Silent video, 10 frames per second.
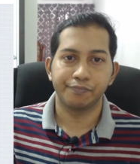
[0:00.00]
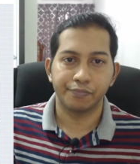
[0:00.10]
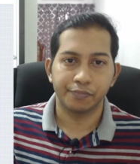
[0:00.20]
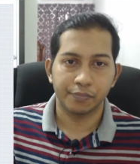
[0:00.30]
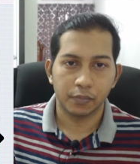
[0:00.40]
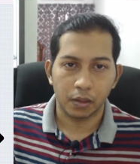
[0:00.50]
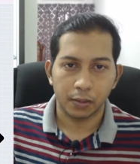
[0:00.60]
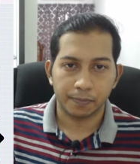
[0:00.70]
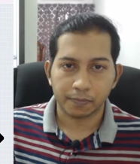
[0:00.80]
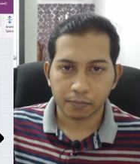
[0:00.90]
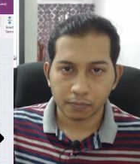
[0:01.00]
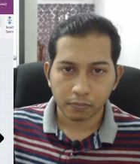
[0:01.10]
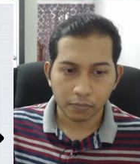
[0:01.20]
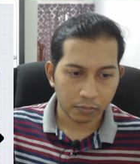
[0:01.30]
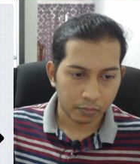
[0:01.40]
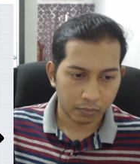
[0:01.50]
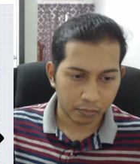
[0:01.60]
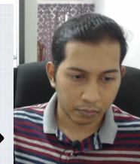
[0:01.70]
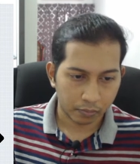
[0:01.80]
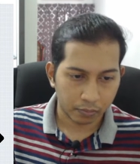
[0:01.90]

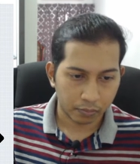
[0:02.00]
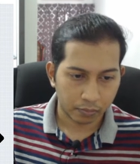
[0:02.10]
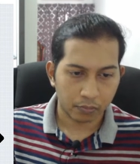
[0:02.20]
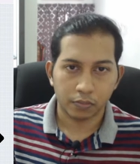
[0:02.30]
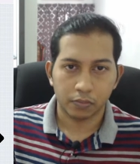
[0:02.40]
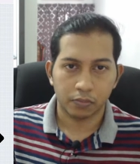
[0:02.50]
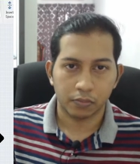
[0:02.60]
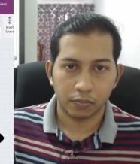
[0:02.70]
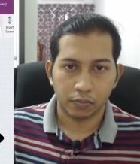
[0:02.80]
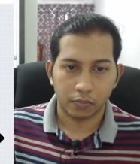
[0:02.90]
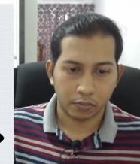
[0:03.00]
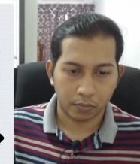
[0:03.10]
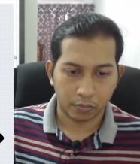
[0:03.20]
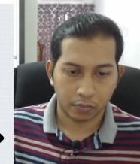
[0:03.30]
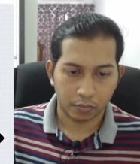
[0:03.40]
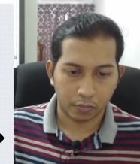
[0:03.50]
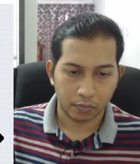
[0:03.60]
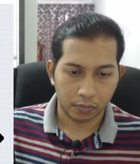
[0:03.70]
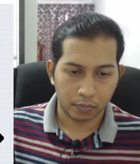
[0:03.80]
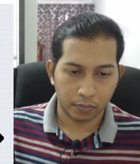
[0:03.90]

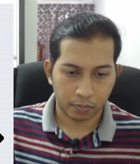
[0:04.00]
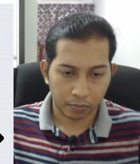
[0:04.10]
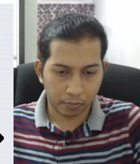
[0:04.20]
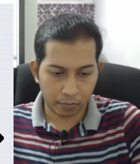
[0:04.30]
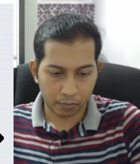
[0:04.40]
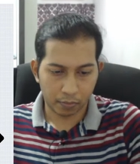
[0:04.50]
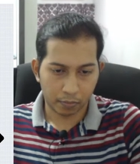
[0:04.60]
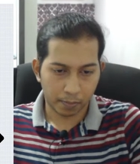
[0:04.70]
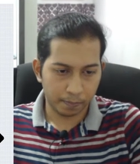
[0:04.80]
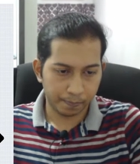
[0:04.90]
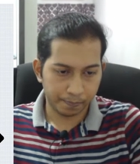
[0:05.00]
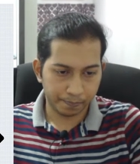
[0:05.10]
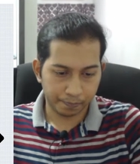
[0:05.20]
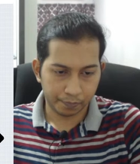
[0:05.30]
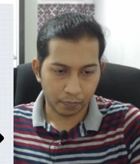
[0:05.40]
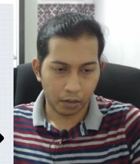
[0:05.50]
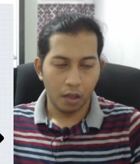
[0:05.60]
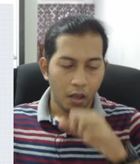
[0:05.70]
Nobody speaks.